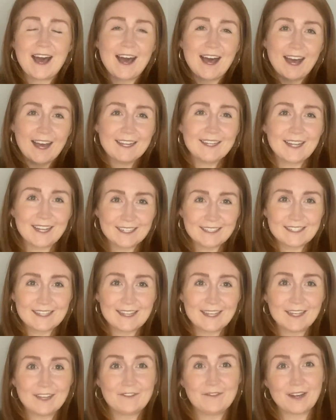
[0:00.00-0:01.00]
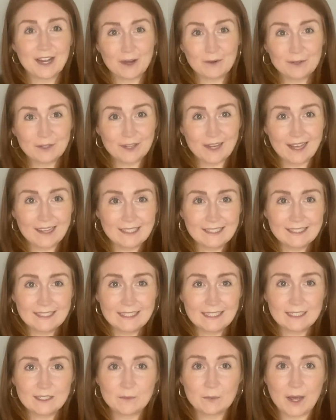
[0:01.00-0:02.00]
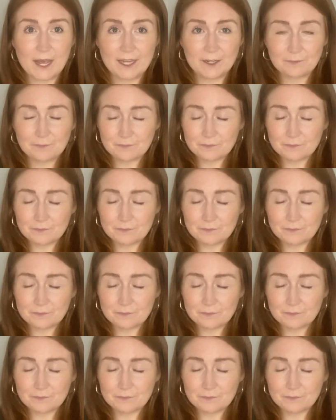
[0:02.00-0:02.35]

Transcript: I like to think of an Outlook calendar this way.